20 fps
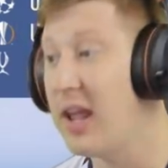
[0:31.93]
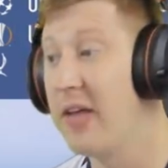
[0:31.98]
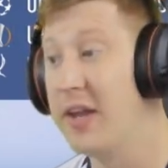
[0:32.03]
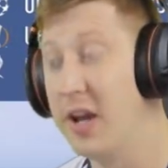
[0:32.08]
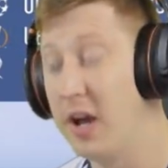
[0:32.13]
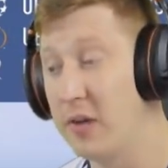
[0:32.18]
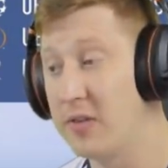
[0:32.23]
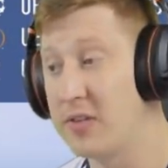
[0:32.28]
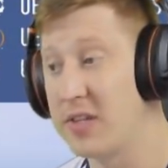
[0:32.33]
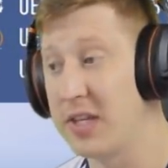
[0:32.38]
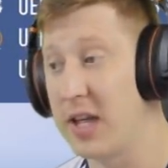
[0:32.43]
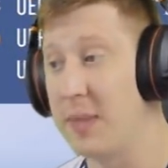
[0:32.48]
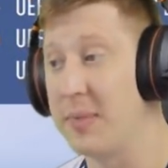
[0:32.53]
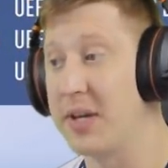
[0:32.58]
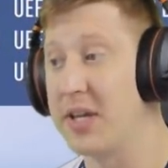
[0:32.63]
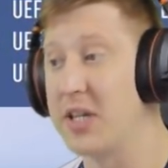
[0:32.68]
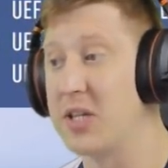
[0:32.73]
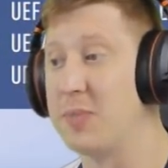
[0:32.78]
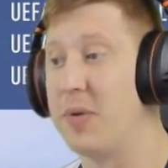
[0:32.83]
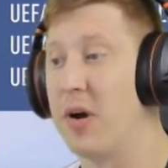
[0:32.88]
And after the
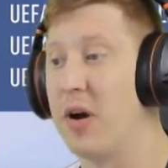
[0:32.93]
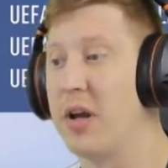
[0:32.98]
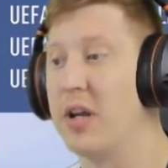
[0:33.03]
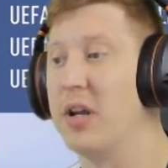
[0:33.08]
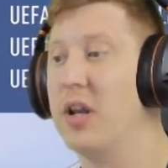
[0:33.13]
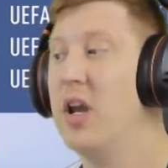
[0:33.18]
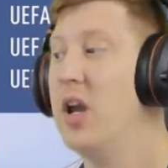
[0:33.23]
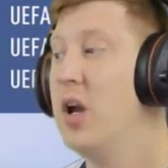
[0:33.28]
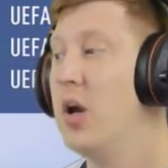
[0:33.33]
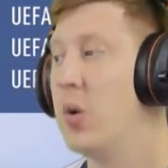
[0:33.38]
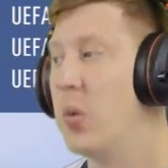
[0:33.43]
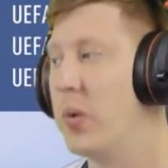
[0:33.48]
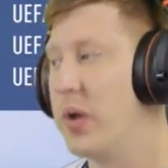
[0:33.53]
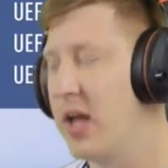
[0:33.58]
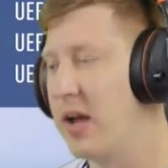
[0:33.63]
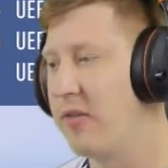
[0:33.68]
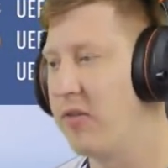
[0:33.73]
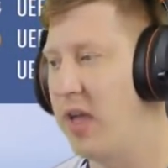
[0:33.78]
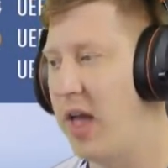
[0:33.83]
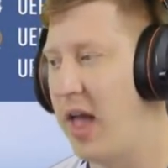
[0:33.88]
game against Bayern,
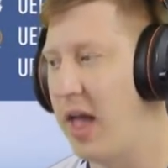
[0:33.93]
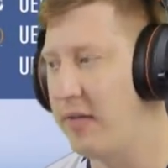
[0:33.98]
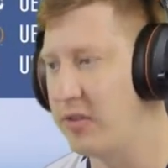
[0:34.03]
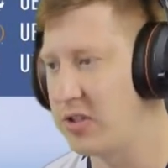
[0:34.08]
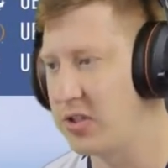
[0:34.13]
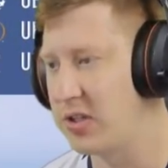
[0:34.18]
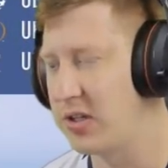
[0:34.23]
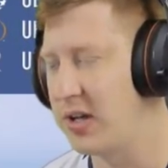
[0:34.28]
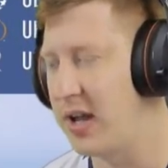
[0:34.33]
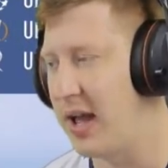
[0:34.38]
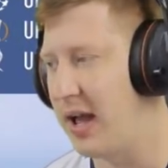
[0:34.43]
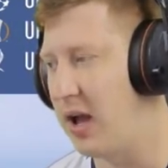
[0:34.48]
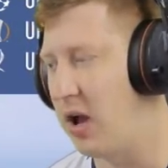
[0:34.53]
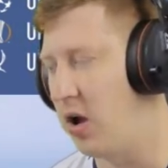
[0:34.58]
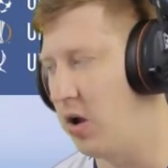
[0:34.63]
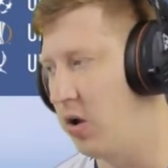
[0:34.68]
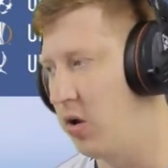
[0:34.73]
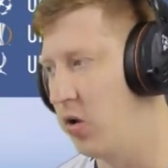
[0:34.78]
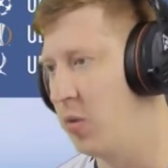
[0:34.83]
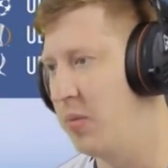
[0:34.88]
we have Everton at
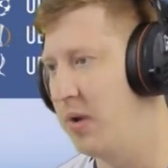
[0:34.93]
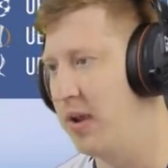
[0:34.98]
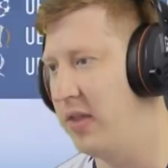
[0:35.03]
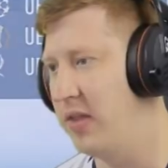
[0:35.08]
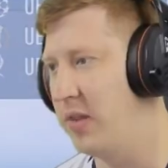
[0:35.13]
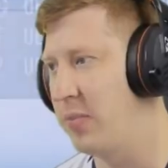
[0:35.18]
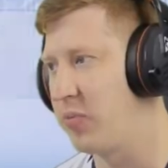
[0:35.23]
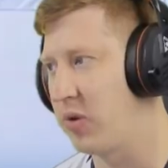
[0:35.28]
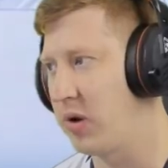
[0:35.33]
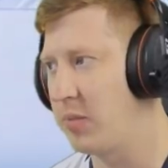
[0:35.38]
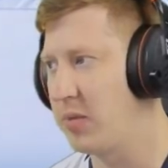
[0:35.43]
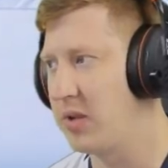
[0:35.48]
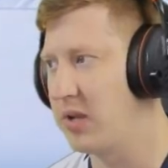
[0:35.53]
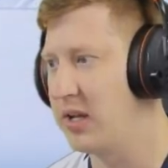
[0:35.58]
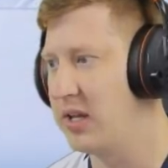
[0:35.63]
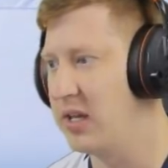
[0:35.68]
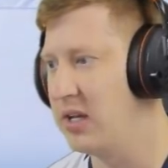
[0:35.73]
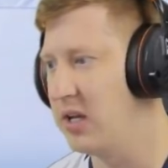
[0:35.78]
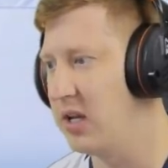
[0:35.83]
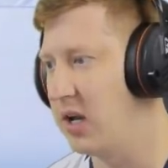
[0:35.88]
home in the Premier
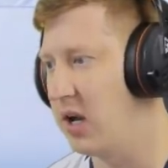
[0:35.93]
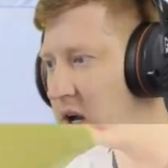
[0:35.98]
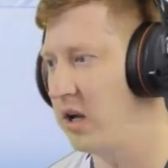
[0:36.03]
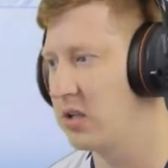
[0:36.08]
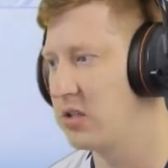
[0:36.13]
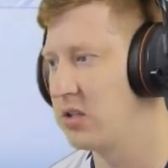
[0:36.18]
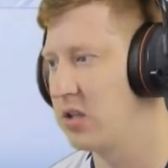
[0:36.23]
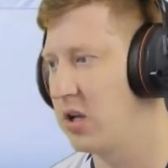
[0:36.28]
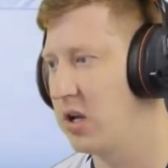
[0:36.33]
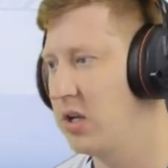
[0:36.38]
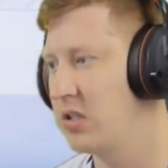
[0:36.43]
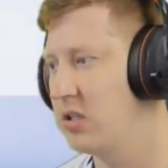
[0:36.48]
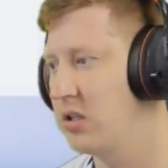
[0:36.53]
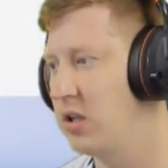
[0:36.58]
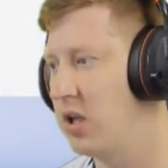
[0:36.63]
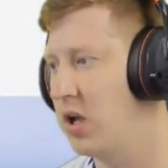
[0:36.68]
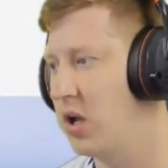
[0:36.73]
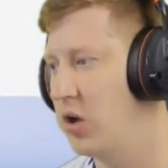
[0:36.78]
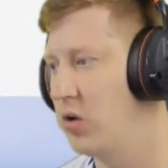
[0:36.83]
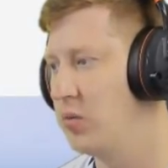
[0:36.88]
League. Our
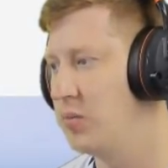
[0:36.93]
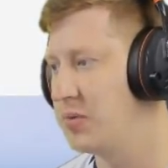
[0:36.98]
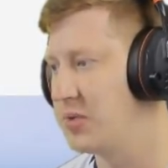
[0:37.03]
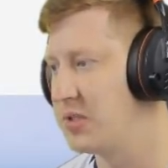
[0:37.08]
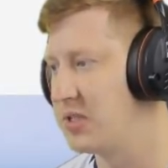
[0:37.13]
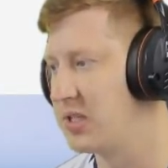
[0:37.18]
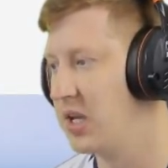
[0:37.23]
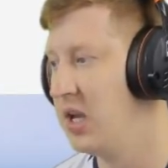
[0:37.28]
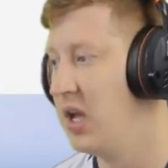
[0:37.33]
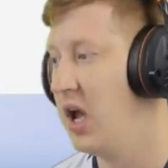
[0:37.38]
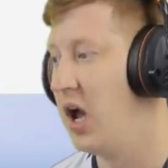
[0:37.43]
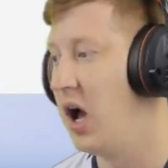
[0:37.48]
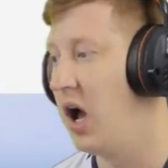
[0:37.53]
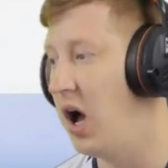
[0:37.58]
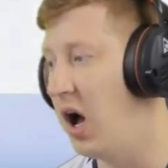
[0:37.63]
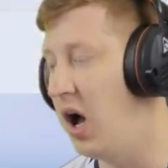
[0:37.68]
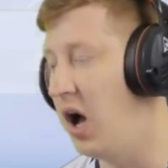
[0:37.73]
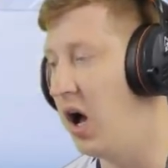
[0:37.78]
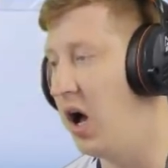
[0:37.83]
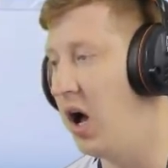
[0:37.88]
title hopes
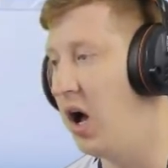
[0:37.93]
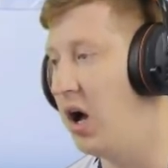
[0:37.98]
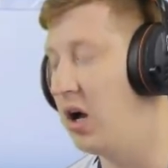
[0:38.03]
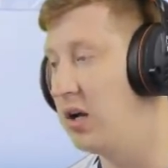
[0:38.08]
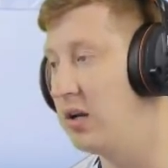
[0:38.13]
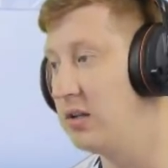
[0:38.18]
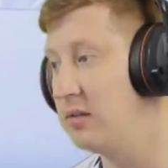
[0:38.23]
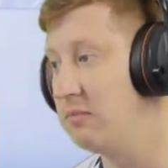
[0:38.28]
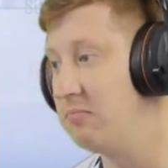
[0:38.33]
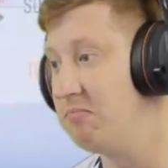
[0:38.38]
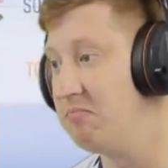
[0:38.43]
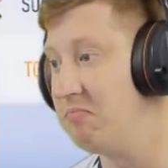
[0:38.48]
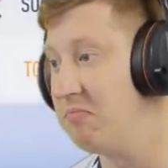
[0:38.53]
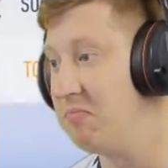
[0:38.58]
are